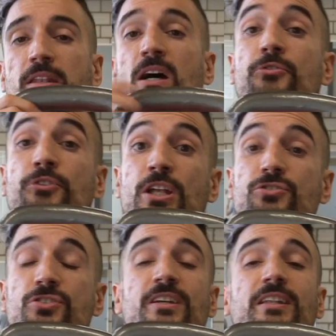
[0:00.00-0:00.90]
Now, if you're
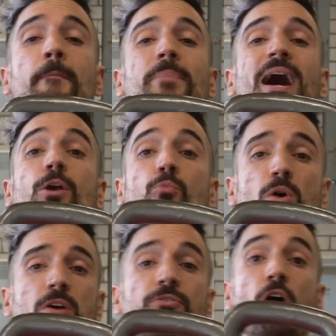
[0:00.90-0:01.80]
interested in buying one
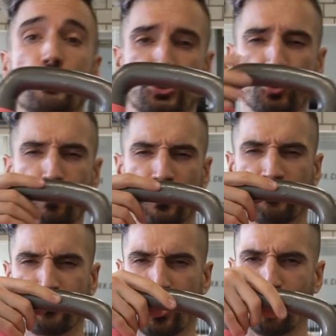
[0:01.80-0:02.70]
of our super
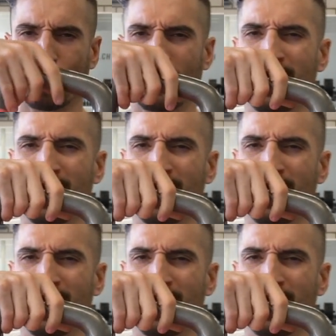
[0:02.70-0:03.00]
flow